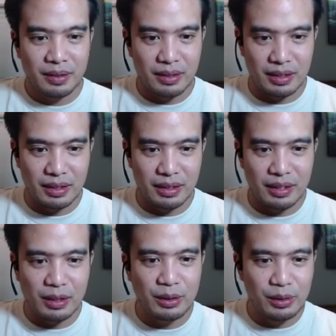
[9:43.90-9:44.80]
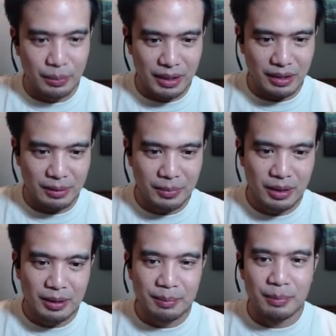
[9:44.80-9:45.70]
Thank you. You're welcome.
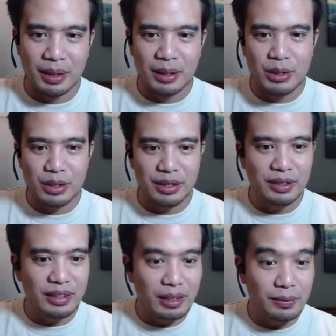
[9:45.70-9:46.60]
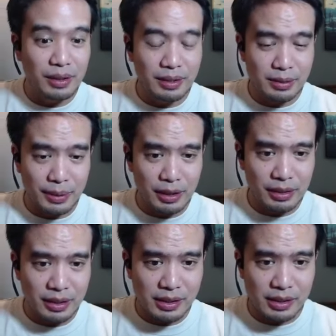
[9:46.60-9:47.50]
Marjorie, good evening as
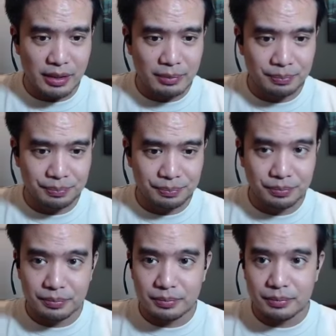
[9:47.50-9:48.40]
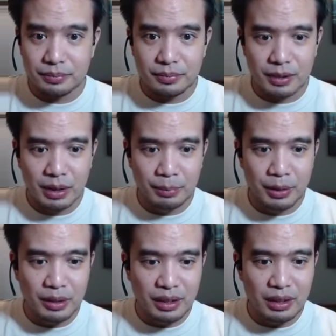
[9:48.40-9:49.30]
well, sir.
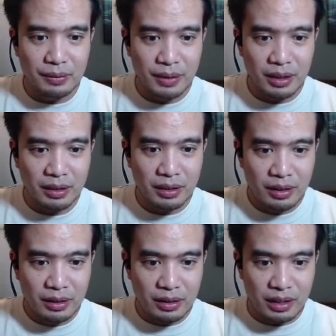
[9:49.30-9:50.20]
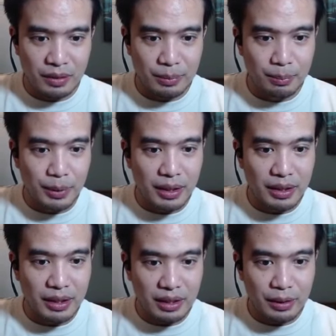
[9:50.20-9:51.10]
Good evening to
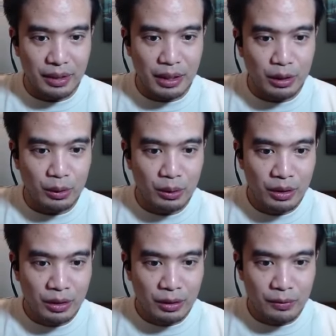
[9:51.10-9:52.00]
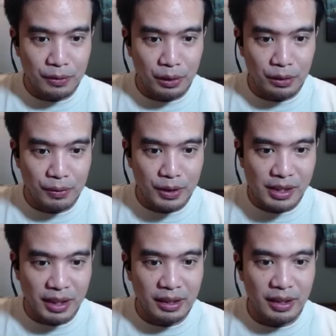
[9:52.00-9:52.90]
everybody. Oh, thank you, Flor, for
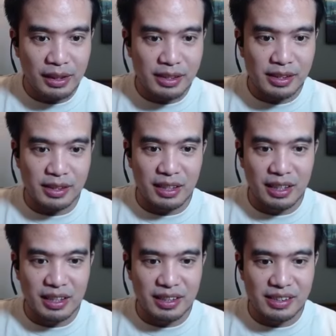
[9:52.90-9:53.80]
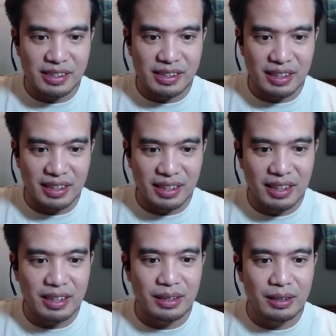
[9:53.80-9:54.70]
sending stars.
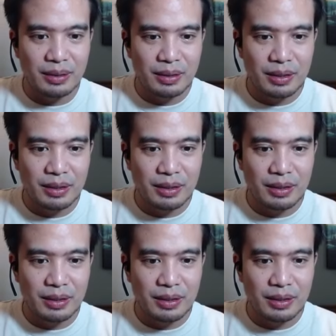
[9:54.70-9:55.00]
Ayan.